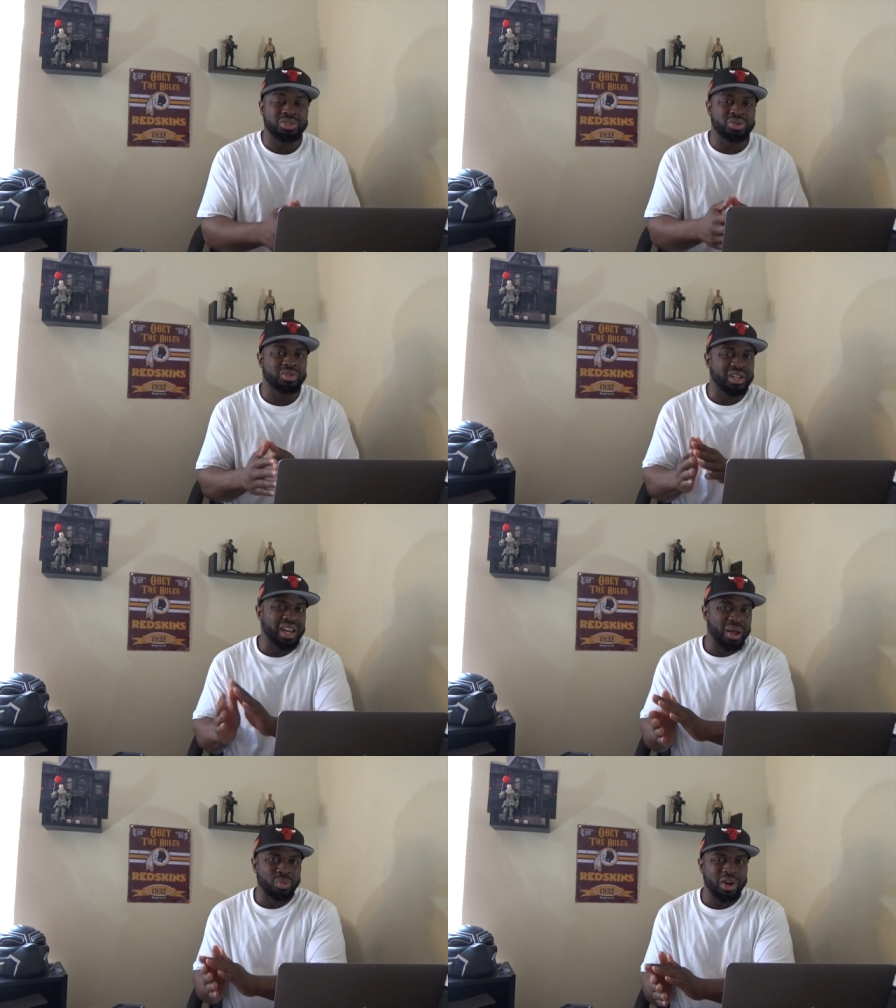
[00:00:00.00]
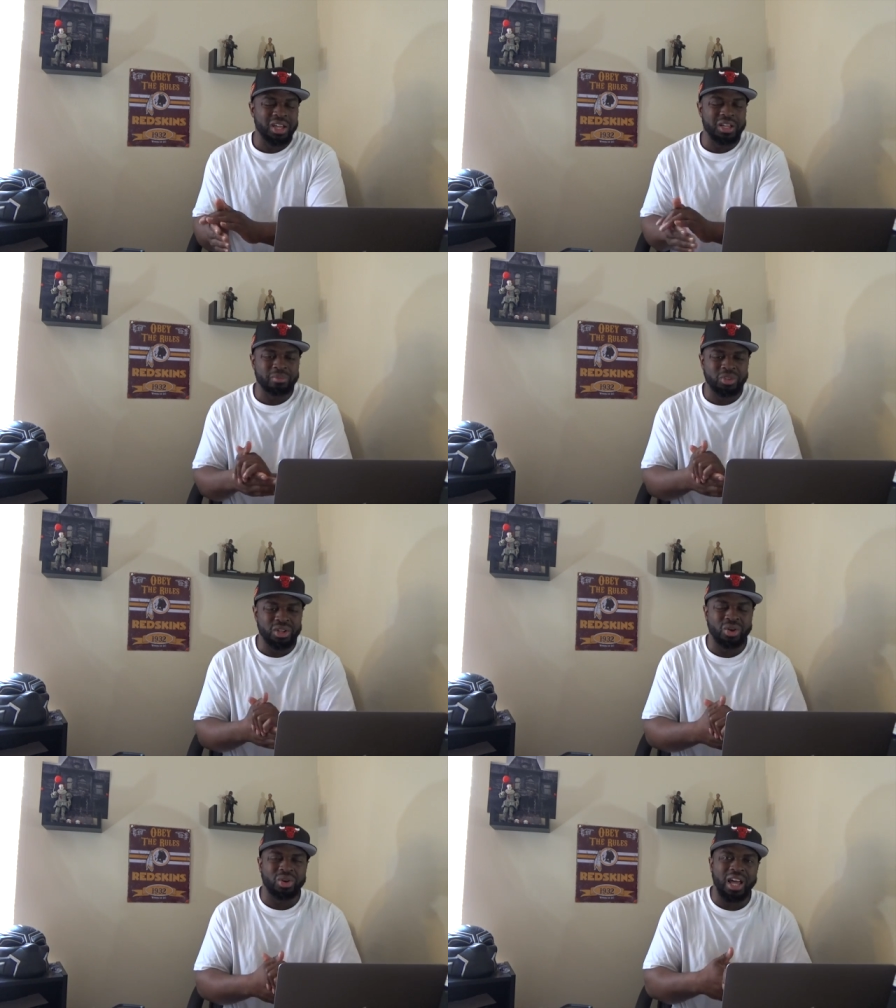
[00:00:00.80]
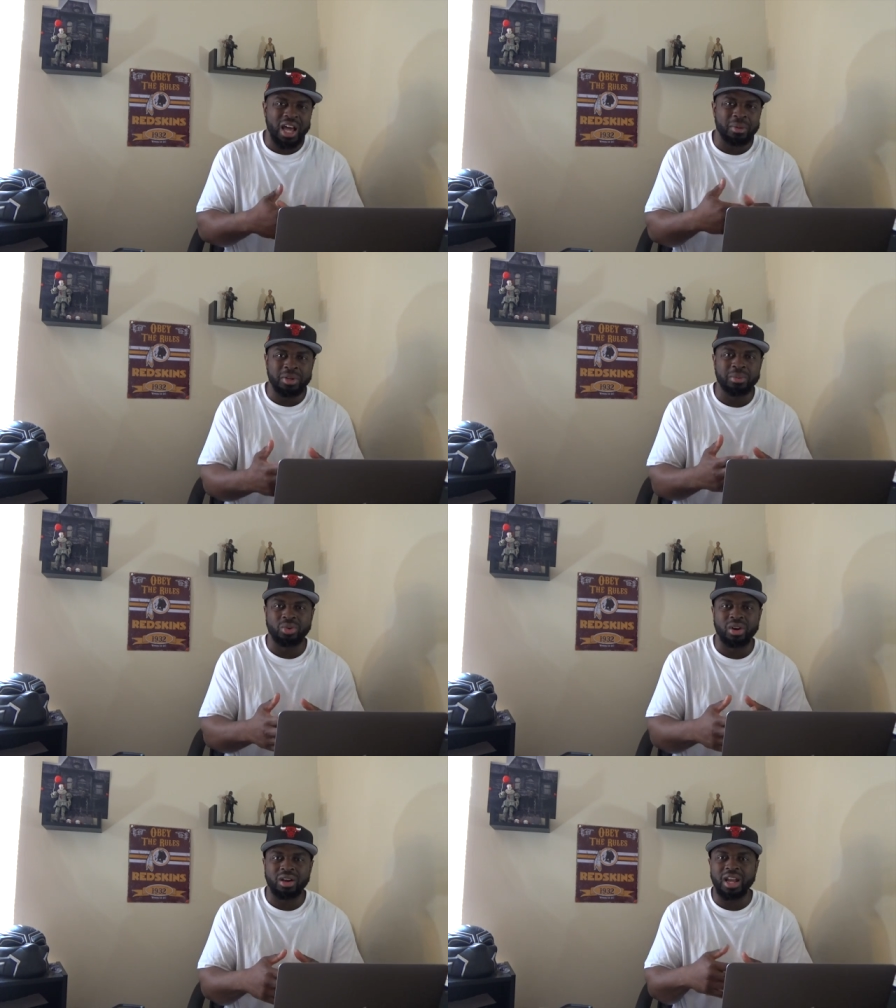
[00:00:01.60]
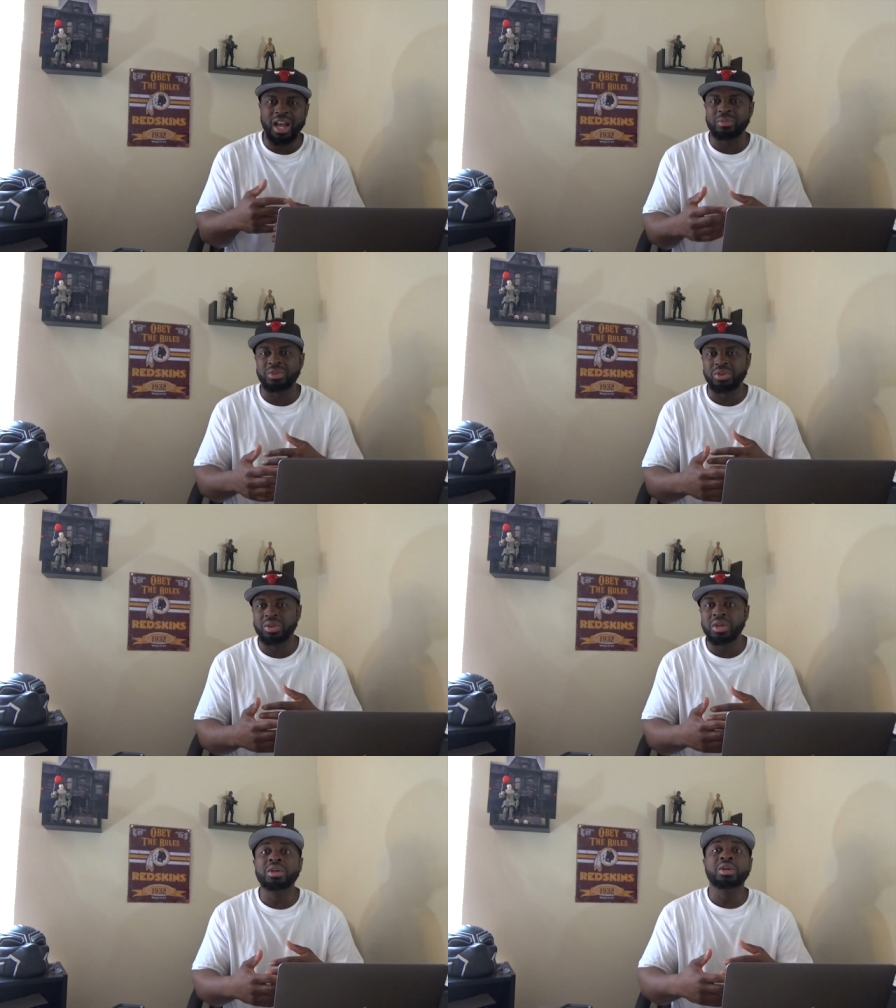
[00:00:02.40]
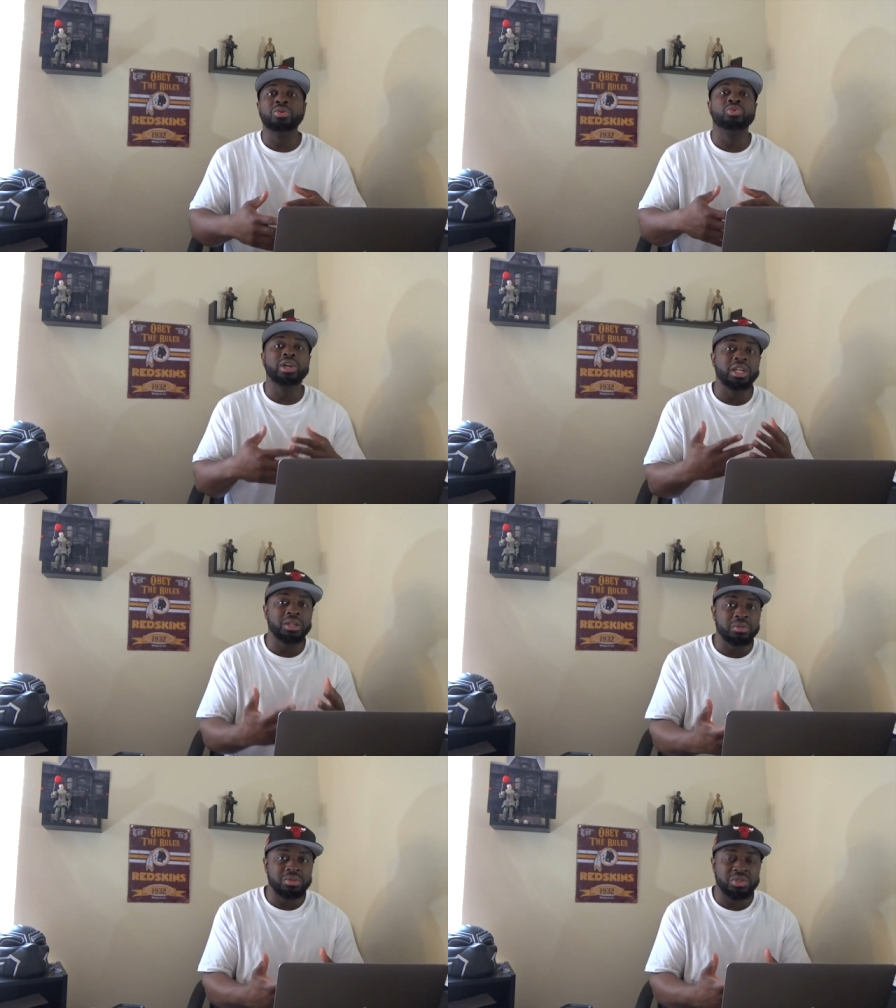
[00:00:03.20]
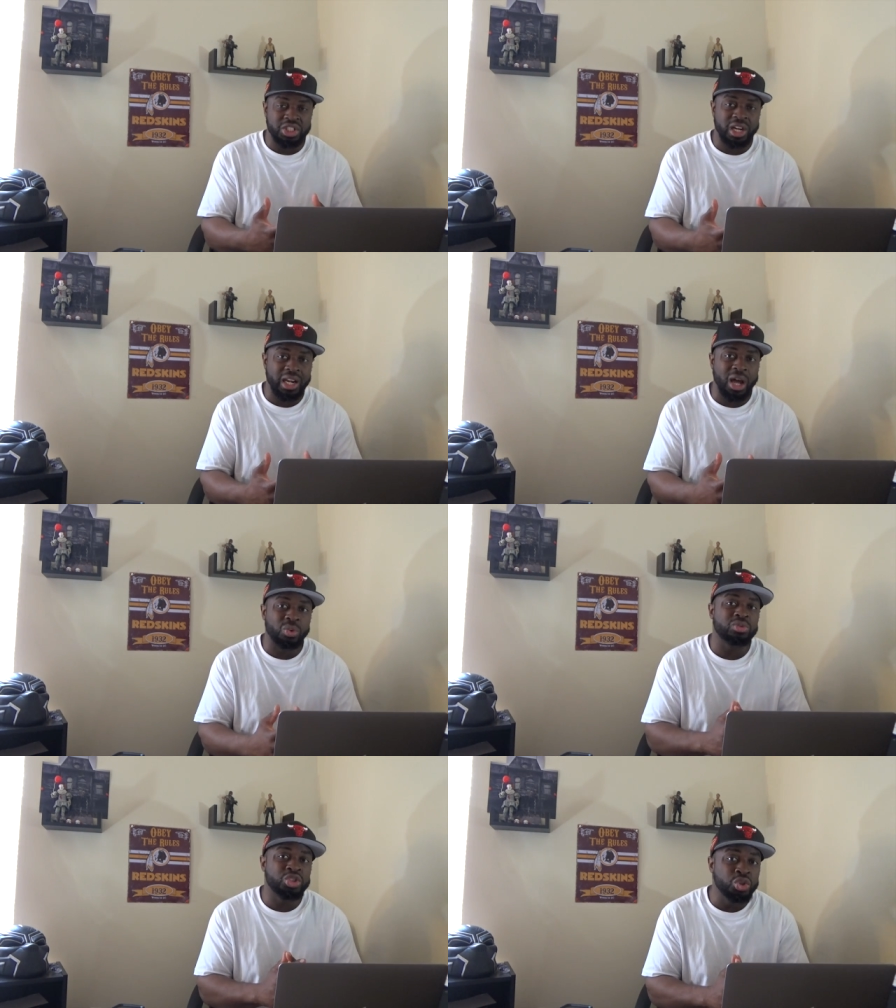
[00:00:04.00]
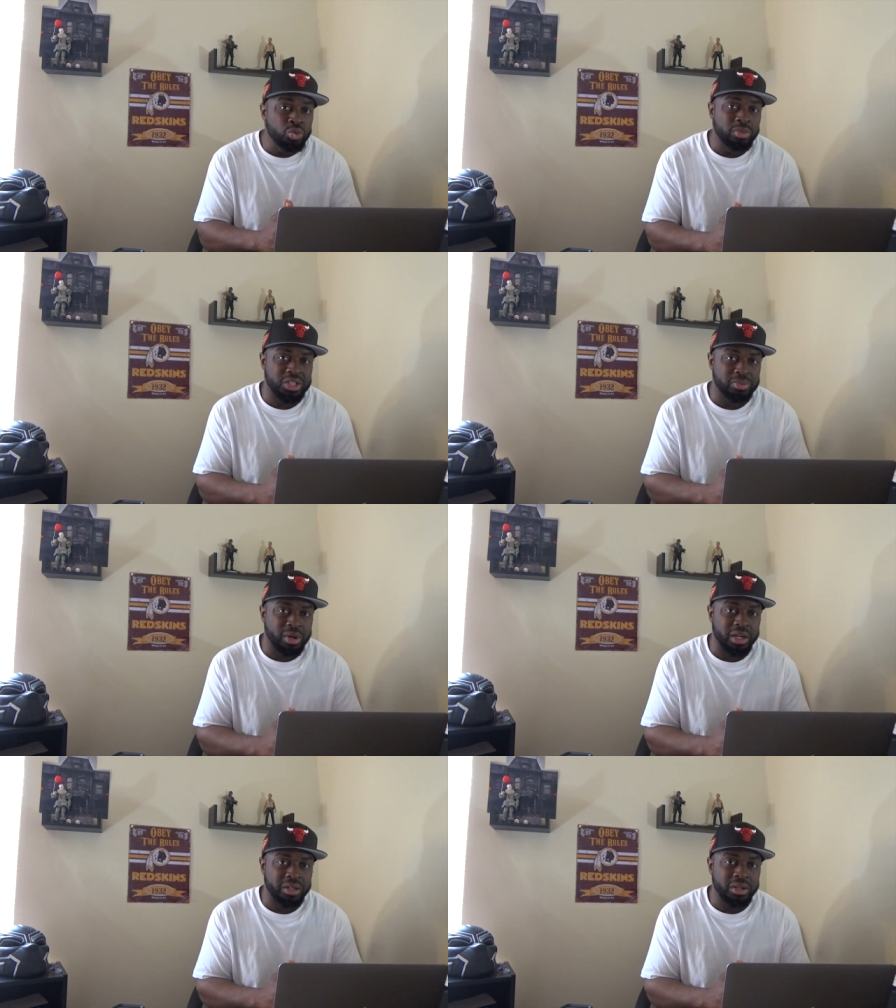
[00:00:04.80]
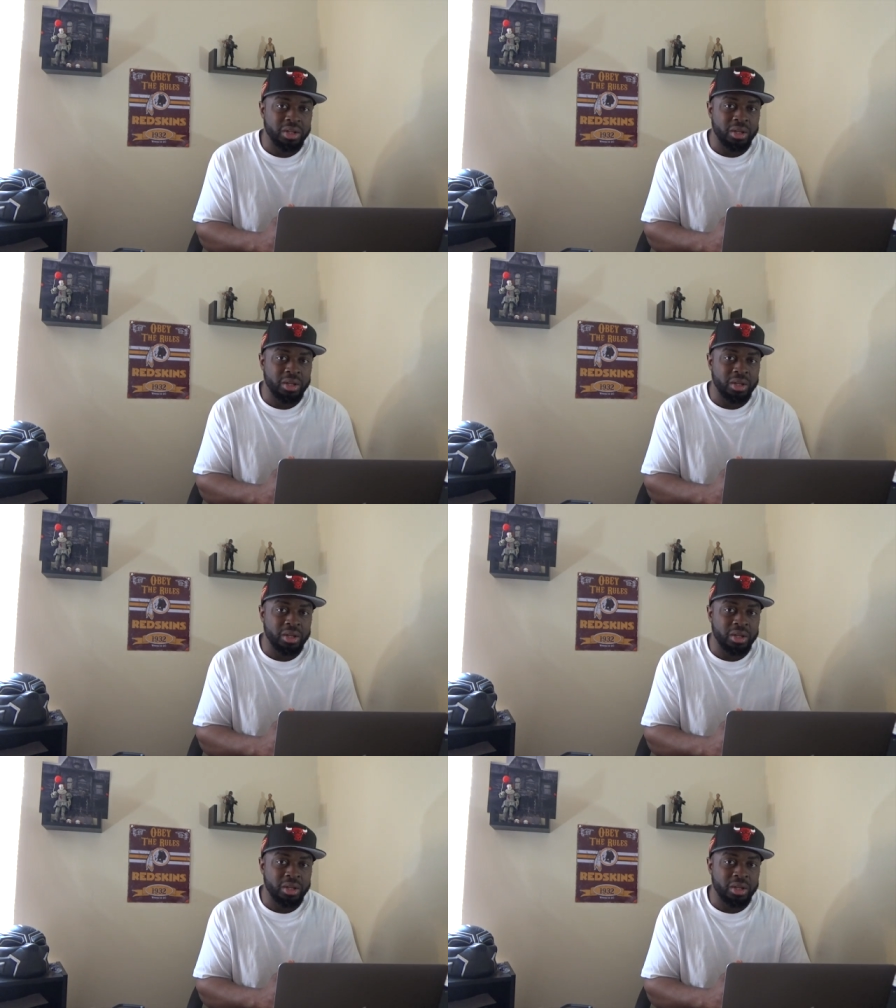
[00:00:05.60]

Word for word: So then that way, you know, a lot of people aren't having to really shell out too much money